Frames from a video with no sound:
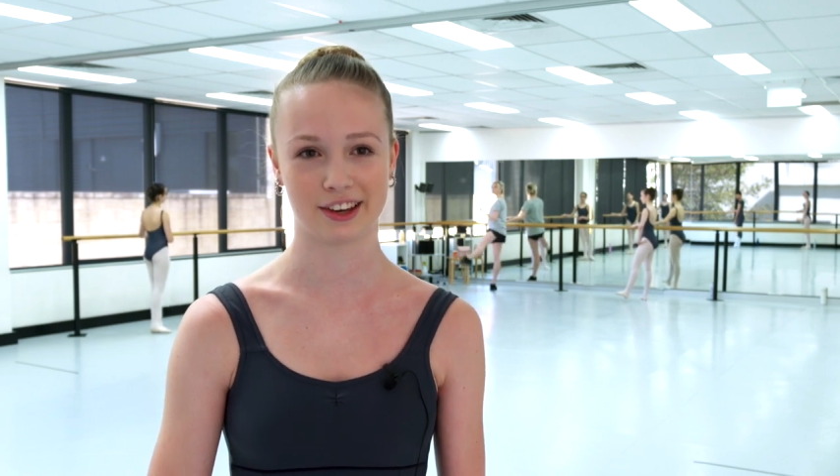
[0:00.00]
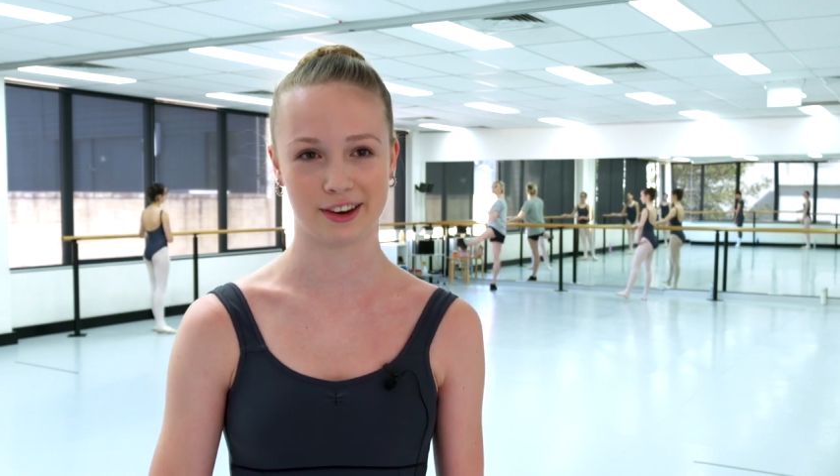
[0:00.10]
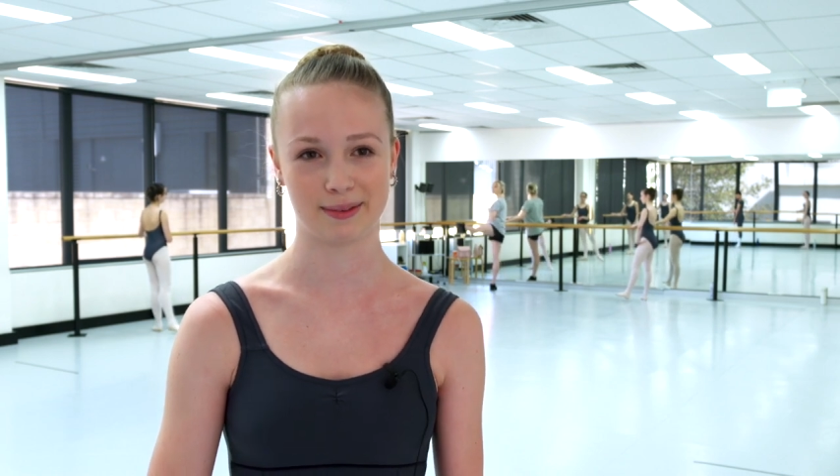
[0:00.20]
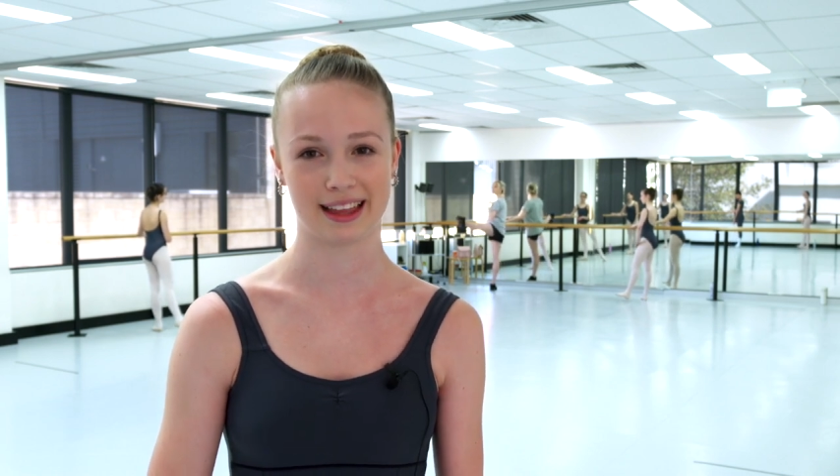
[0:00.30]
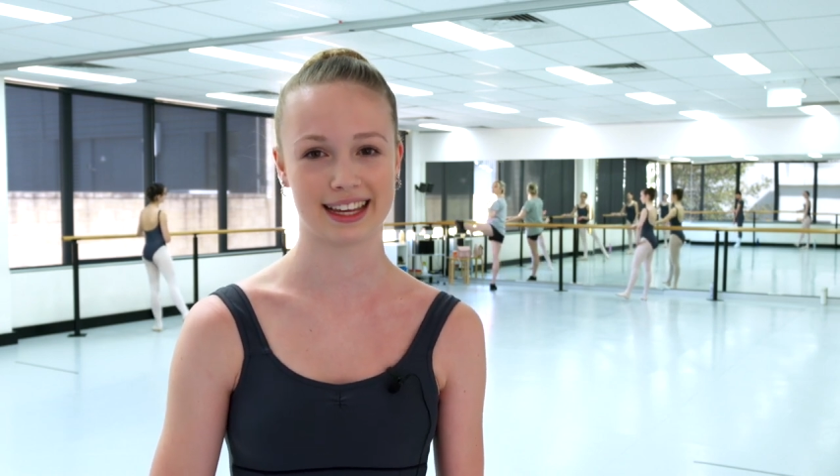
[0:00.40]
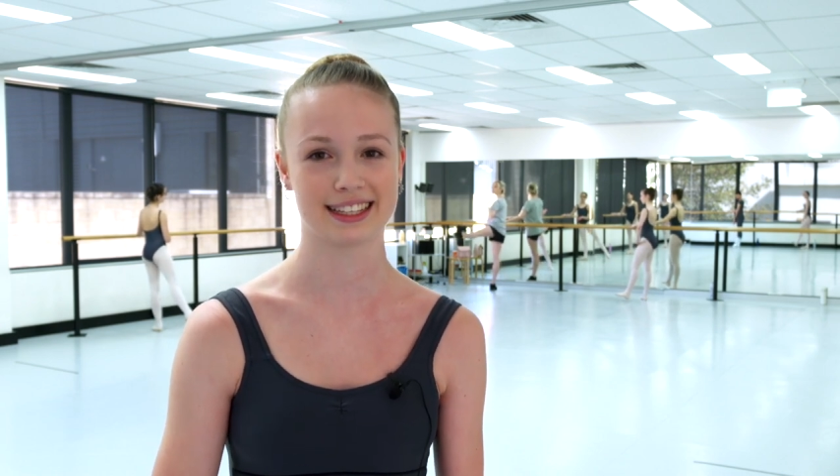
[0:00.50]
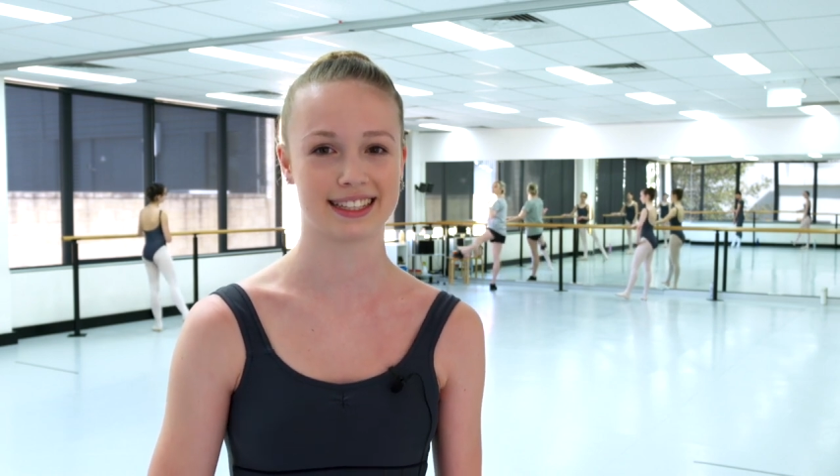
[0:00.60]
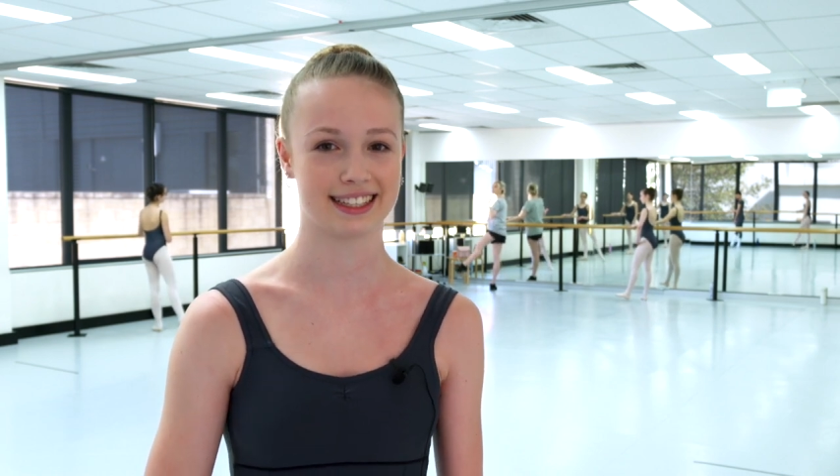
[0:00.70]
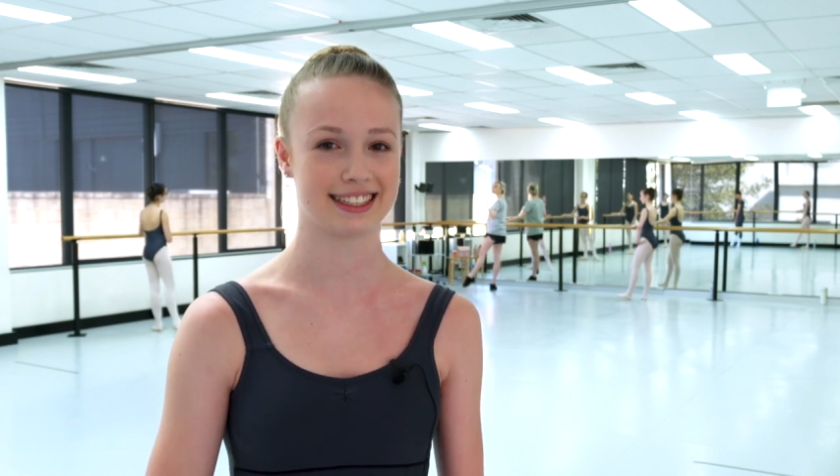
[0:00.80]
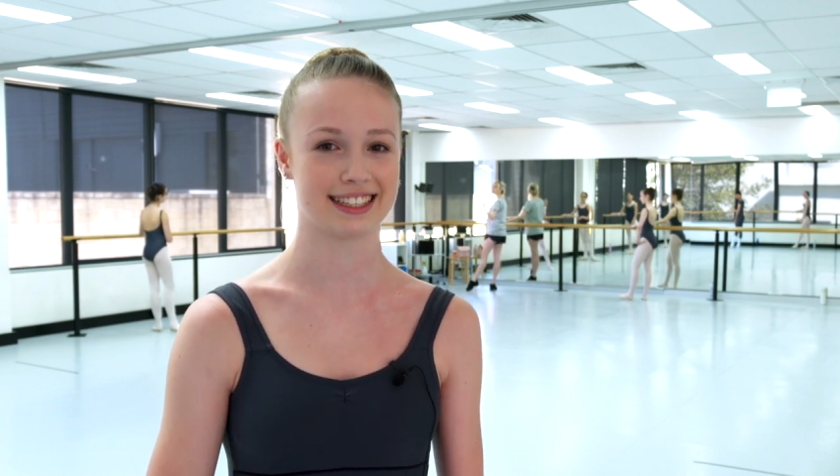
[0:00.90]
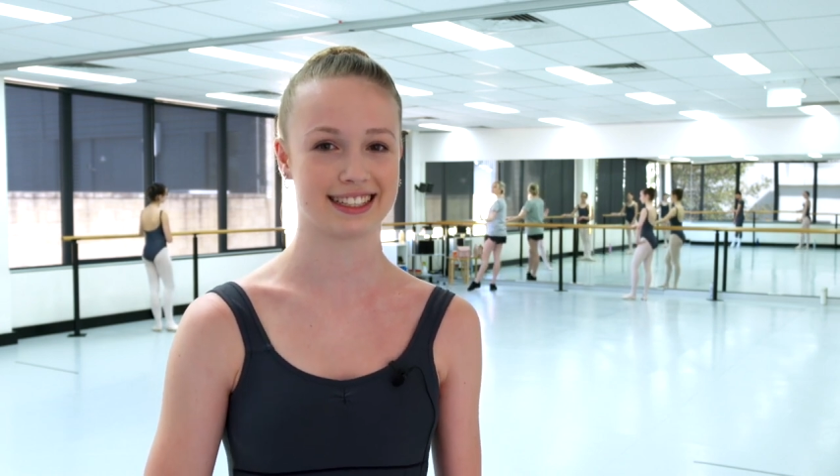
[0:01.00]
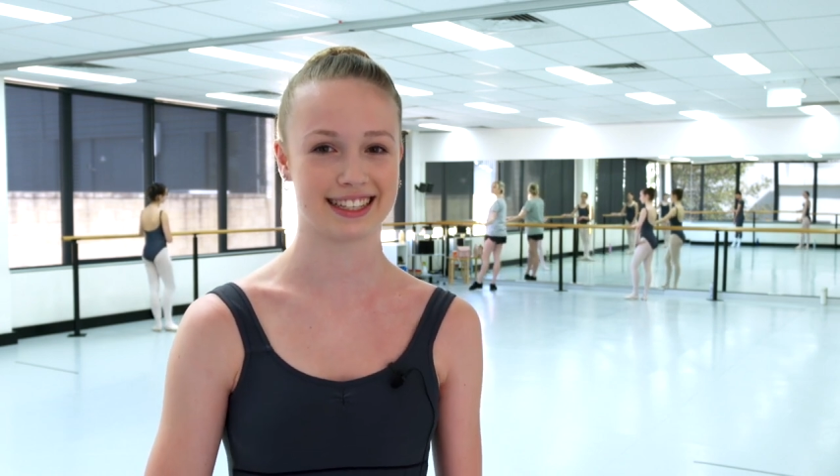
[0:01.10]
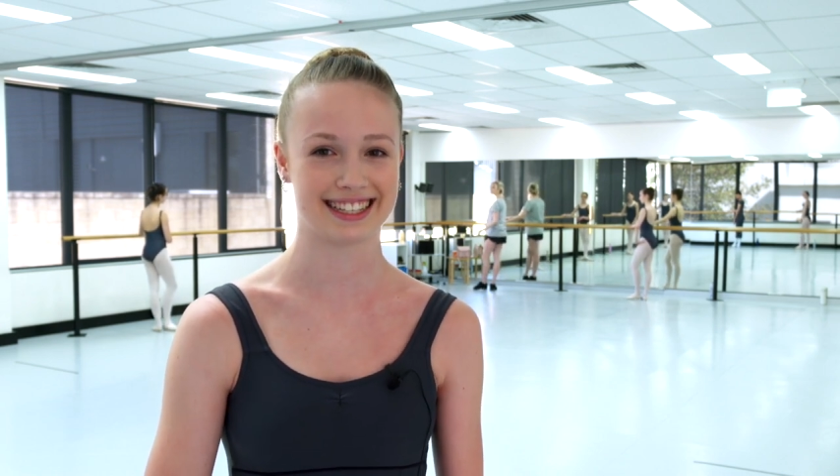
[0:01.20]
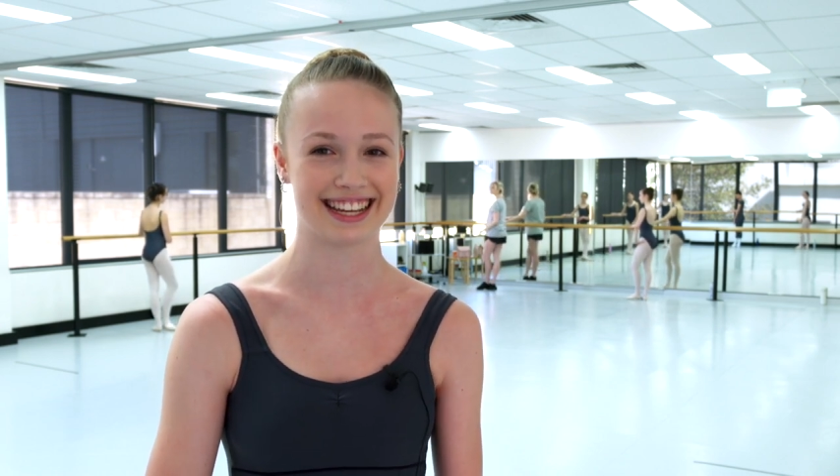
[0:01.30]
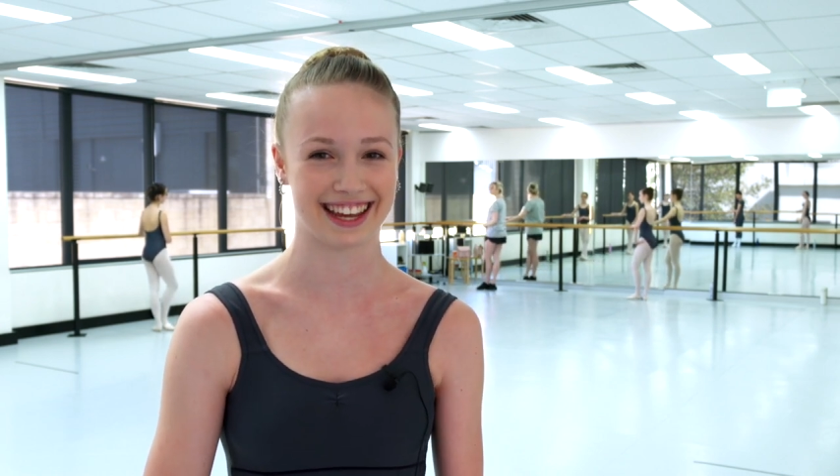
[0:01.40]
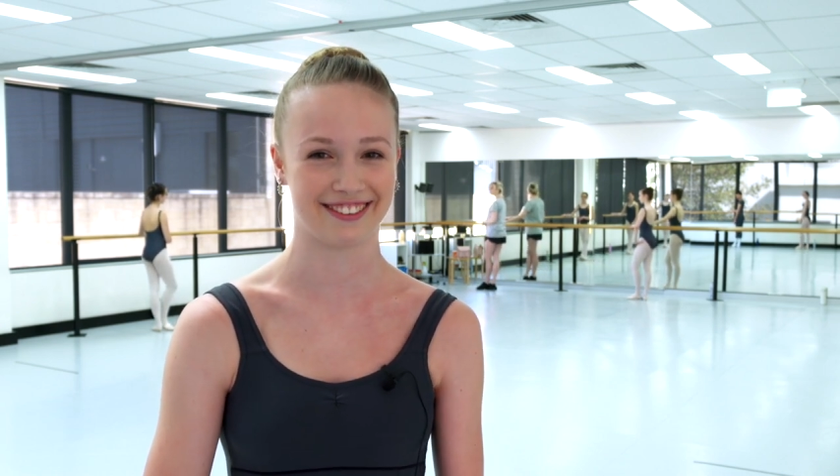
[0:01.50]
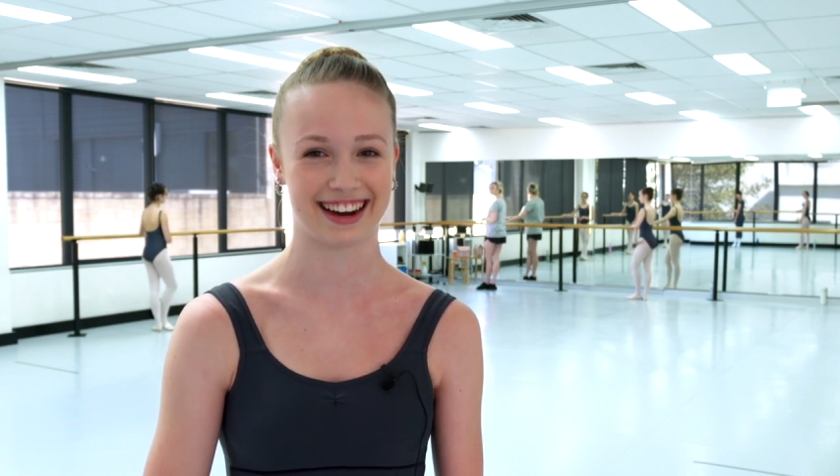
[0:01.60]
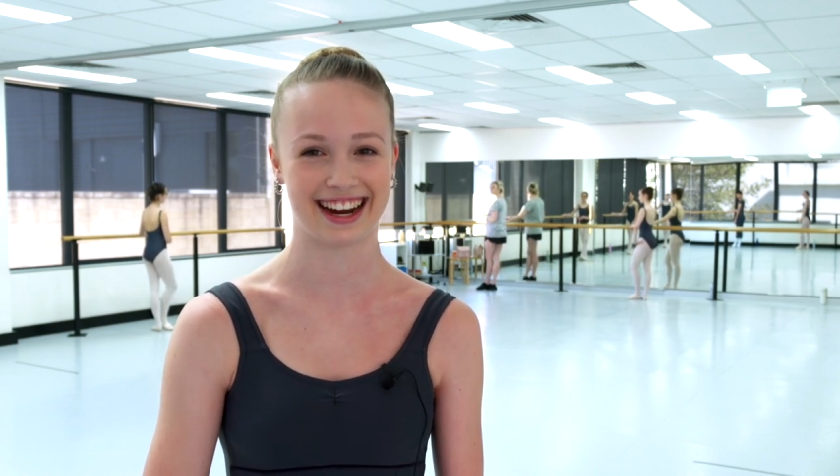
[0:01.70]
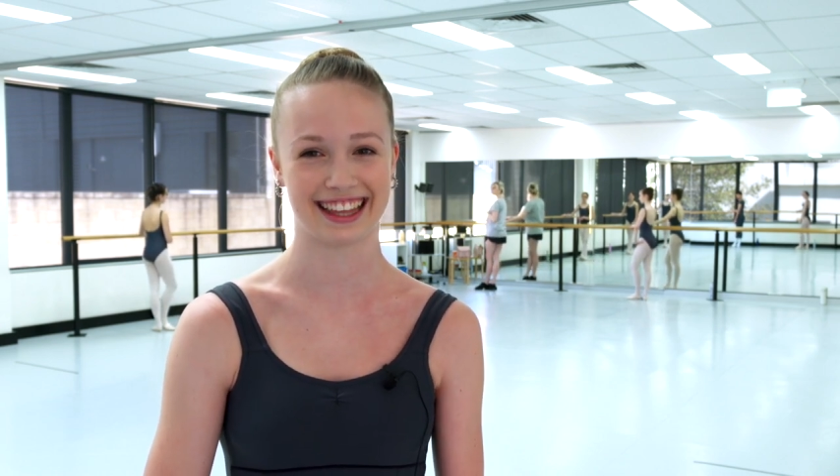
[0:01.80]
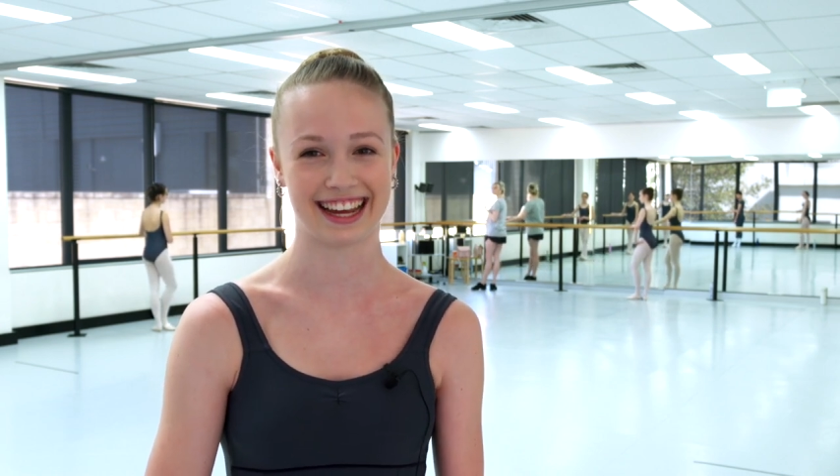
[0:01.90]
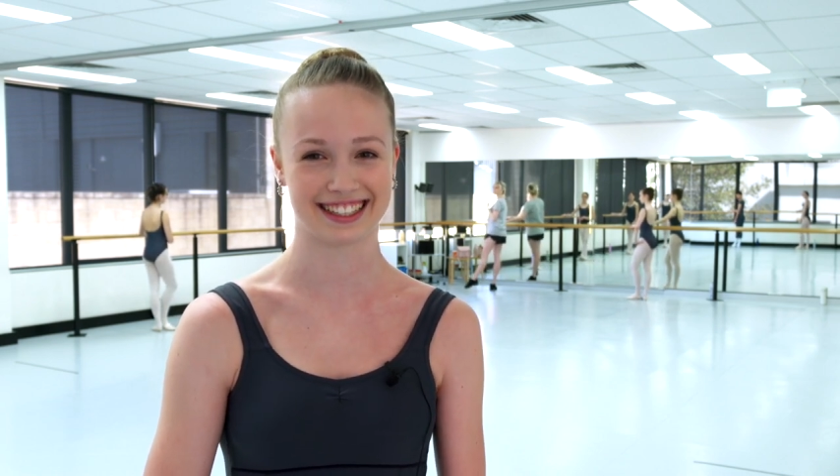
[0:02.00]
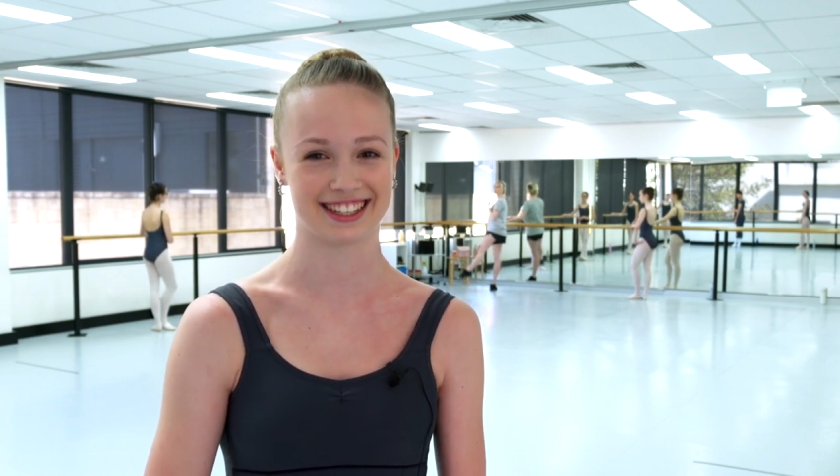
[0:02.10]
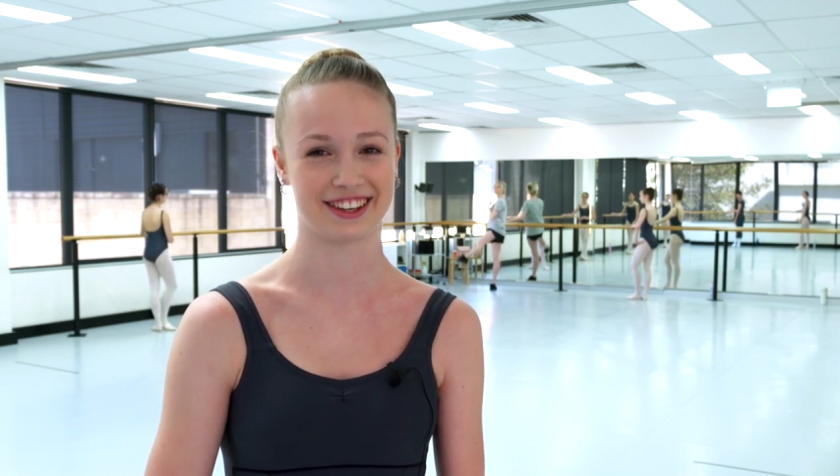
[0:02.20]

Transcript: go places just to see where I'd like to